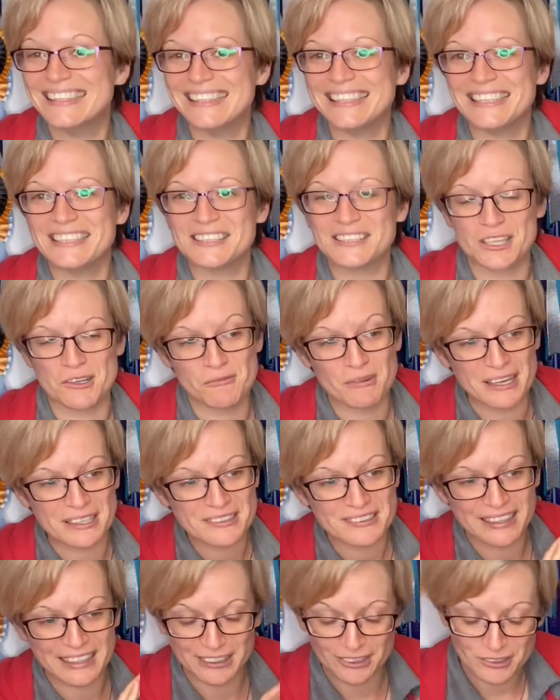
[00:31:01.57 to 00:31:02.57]
So
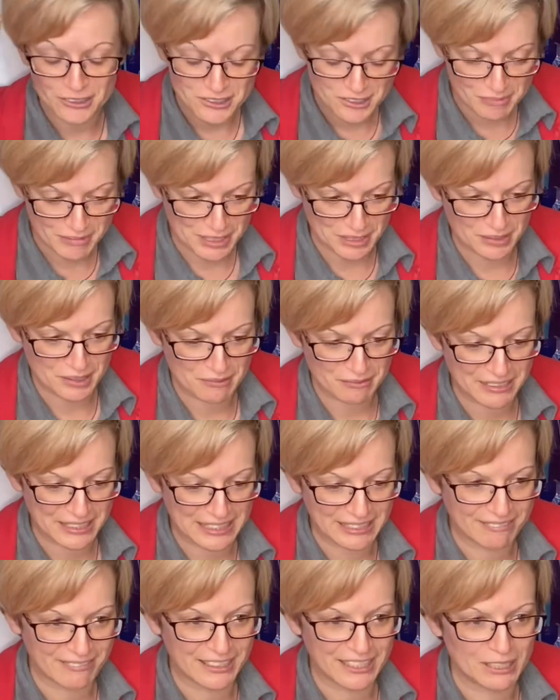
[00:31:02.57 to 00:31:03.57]
whilst they look to be doing
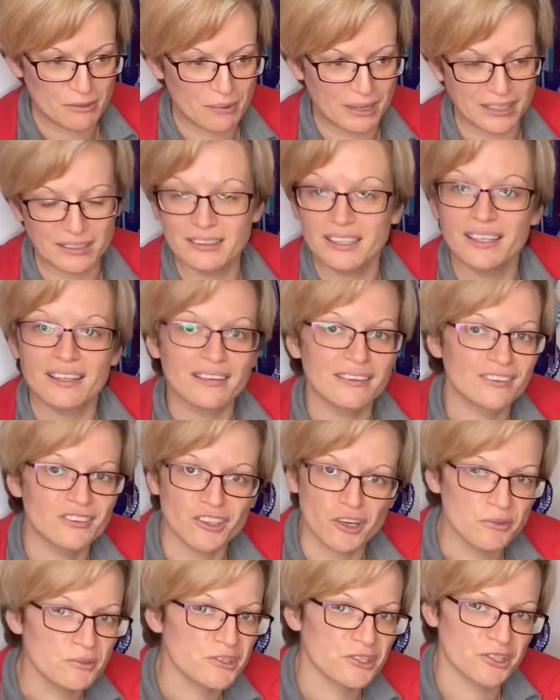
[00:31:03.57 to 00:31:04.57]
really well,
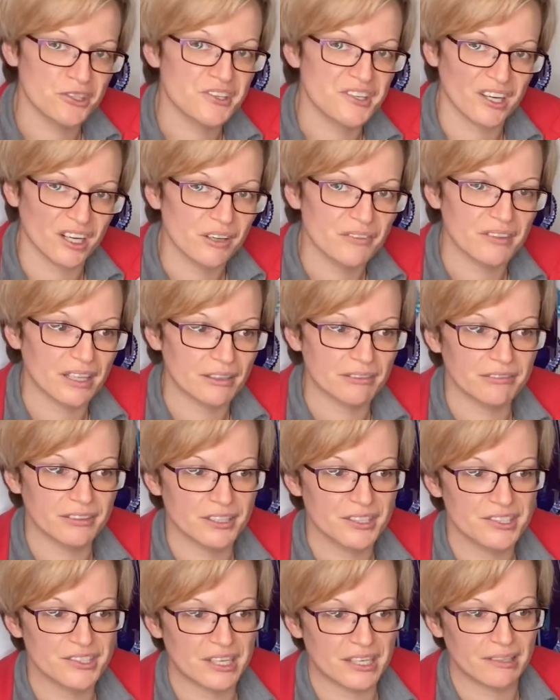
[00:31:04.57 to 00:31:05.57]
don't judge it off that
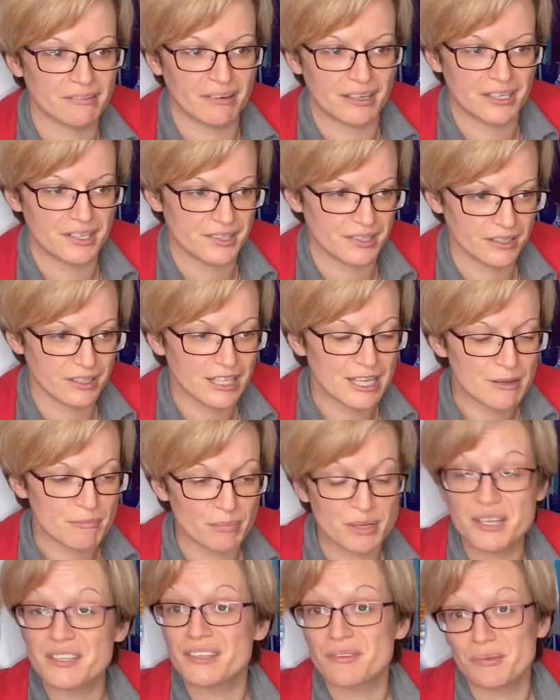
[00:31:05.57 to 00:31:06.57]
first generation,
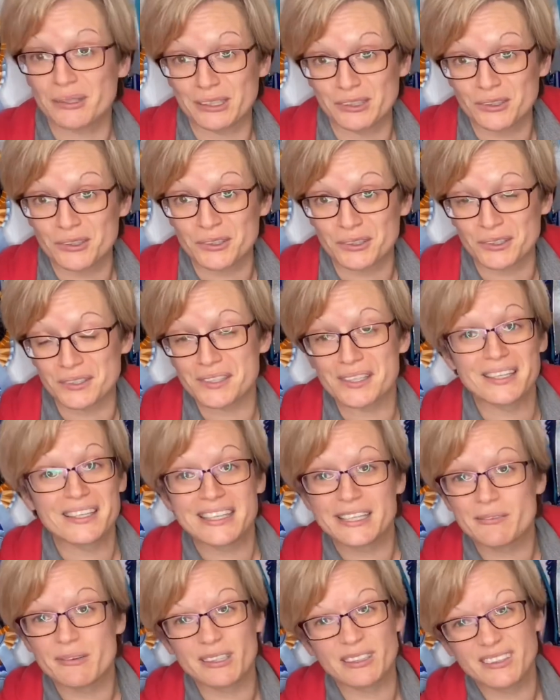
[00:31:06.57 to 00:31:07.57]
because it will look good.
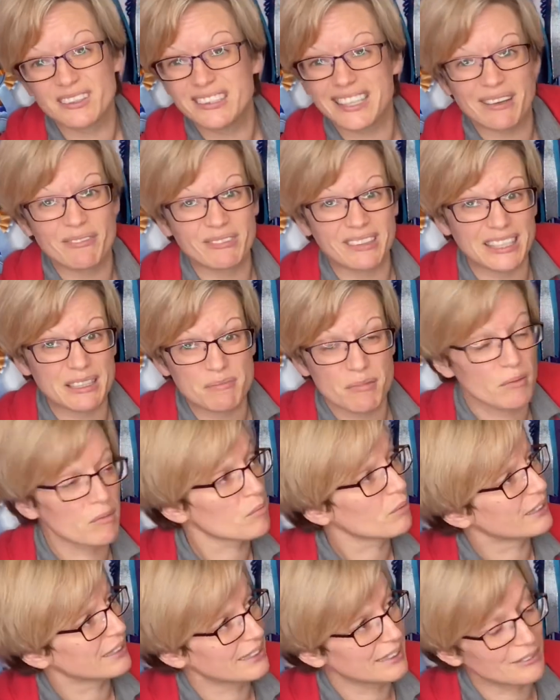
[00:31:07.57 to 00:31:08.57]
They will generally
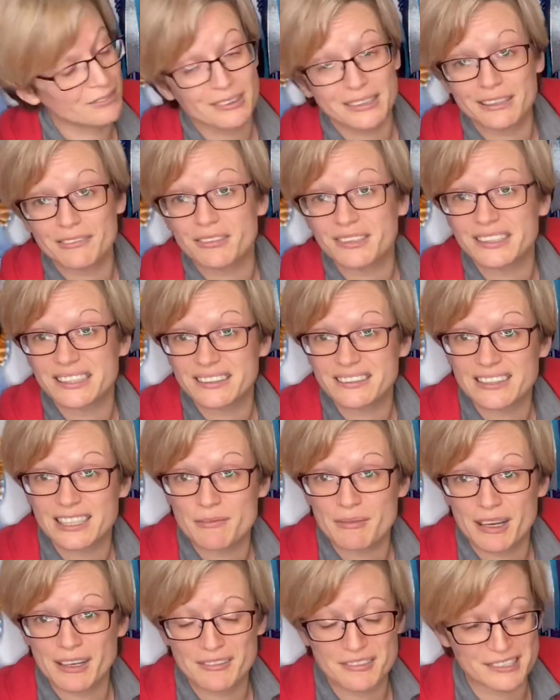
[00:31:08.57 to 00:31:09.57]
probably live a decent
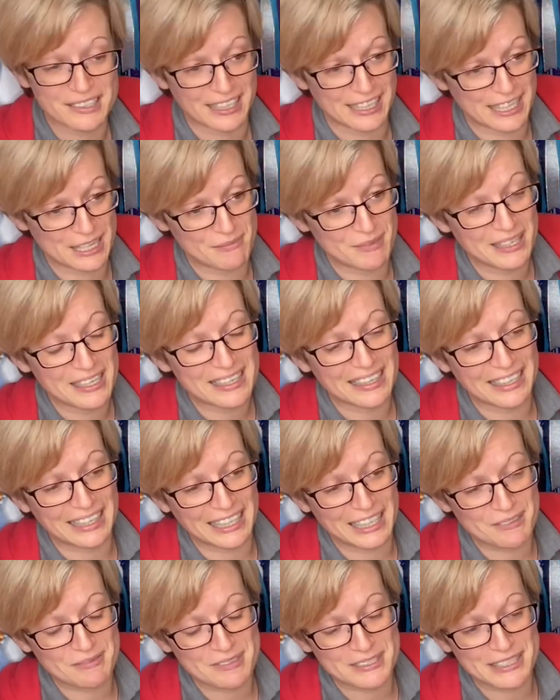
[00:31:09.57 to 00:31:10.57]
amount of time.
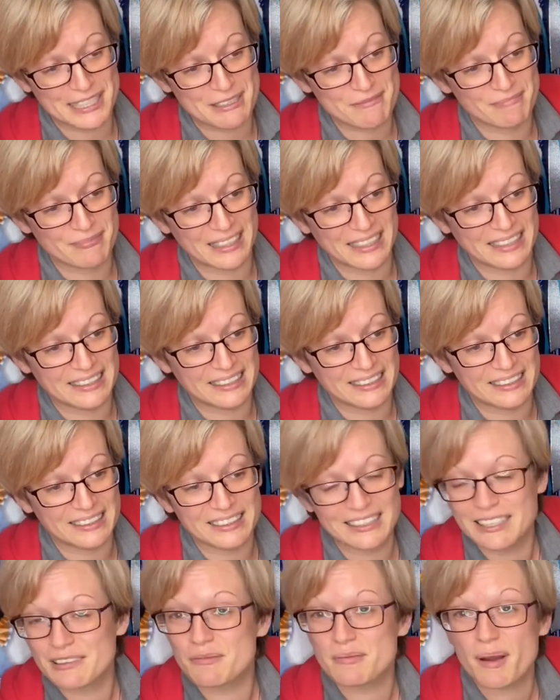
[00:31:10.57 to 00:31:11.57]

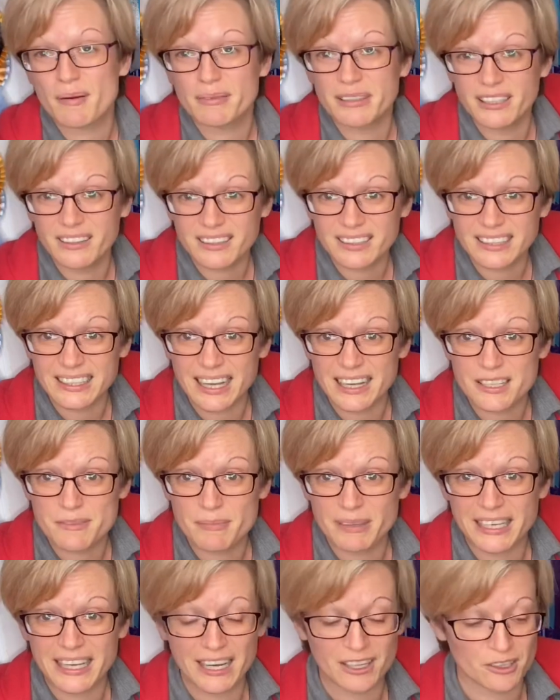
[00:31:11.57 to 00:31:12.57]
They're probably not going to get as
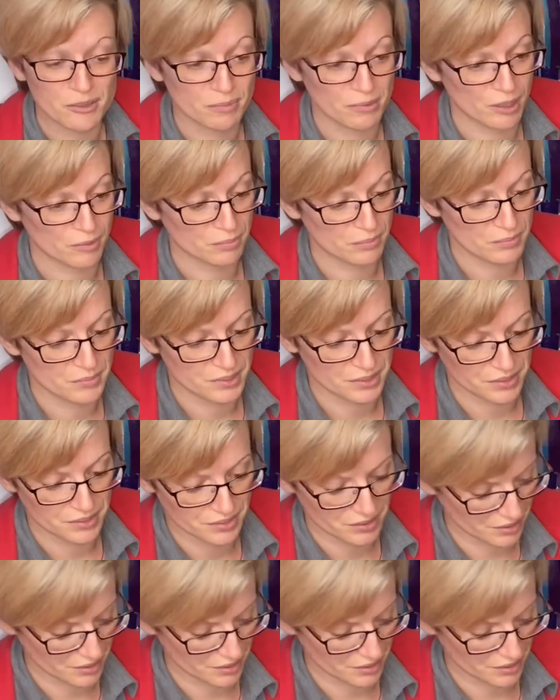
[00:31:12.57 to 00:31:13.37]
many health problems as